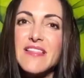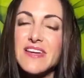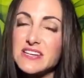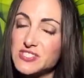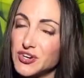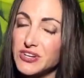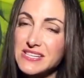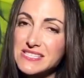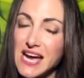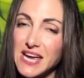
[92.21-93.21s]
that is
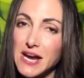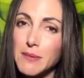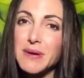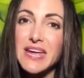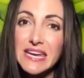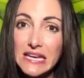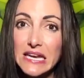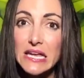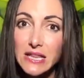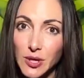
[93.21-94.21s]
currently tied up in an
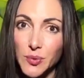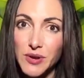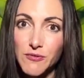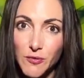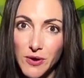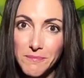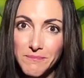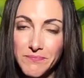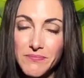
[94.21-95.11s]
illiquid form.